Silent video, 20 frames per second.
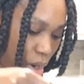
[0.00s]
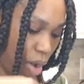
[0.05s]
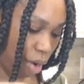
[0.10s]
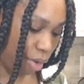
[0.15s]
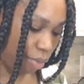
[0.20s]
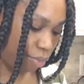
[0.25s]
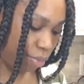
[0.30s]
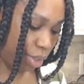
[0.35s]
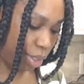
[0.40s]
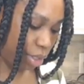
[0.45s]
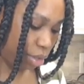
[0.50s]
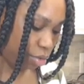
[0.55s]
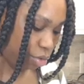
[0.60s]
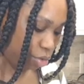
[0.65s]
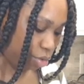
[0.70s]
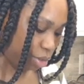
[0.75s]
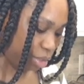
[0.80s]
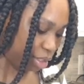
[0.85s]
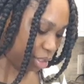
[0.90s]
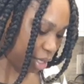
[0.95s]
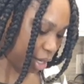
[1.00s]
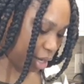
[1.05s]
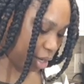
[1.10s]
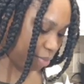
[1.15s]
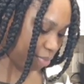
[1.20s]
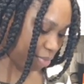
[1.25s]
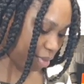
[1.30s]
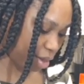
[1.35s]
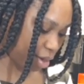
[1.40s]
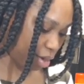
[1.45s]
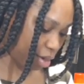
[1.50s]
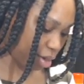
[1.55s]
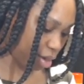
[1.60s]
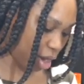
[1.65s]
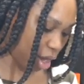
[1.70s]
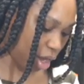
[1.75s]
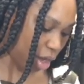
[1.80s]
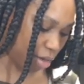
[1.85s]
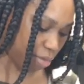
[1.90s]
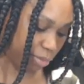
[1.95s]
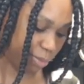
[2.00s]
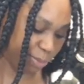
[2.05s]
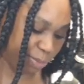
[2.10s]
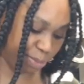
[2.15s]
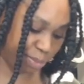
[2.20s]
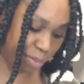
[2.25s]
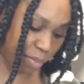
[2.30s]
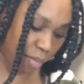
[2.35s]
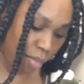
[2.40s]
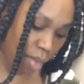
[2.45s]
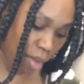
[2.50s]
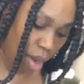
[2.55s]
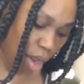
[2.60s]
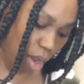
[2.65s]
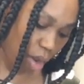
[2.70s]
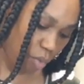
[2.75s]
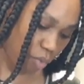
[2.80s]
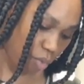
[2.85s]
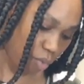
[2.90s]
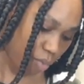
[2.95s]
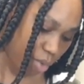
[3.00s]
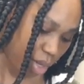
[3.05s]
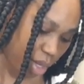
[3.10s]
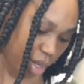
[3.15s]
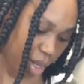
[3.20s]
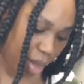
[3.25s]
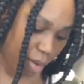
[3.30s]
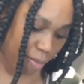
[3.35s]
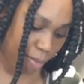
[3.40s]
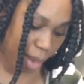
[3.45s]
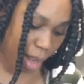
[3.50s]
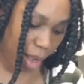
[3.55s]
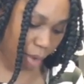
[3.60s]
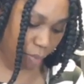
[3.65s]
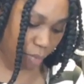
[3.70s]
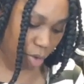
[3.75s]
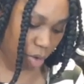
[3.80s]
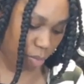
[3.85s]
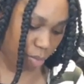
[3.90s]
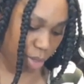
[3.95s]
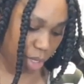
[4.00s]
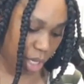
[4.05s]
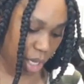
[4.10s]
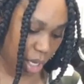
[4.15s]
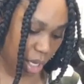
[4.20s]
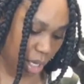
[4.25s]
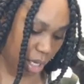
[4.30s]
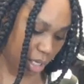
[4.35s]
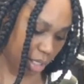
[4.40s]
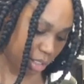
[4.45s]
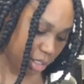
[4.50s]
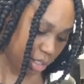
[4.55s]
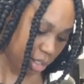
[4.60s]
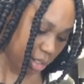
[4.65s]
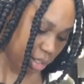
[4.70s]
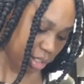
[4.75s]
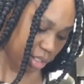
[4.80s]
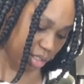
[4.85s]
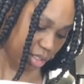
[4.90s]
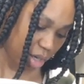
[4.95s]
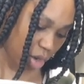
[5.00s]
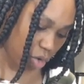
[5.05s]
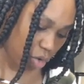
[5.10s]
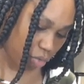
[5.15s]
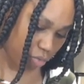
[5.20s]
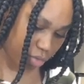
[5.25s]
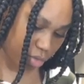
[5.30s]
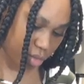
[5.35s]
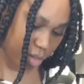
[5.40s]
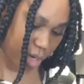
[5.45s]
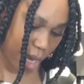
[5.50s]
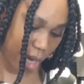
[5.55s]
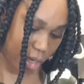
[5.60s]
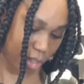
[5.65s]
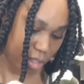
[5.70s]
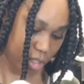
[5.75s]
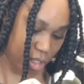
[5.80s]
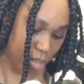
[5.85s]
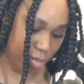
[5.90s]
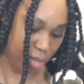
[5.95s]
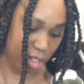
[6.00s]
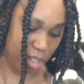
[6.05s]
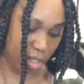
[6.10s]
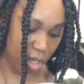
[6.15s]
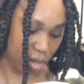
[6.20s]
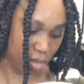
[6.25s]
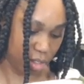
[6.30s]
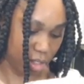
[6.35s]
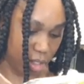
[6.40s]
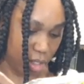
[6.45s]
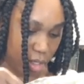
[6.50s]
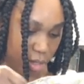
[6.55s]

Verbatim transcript: And we're gonna do the same thing, y'all. And when we come back, we're going to be heading to the stove so y'all can see me saute.